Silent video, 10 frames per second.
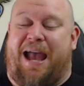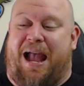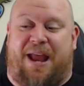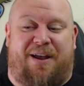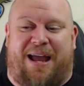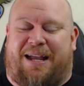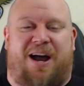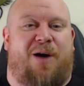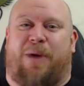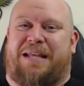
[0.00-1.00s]
and I
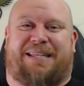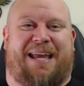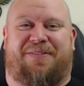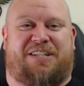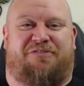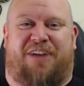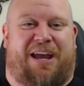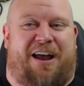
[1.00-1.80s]
can't wait to get this figure.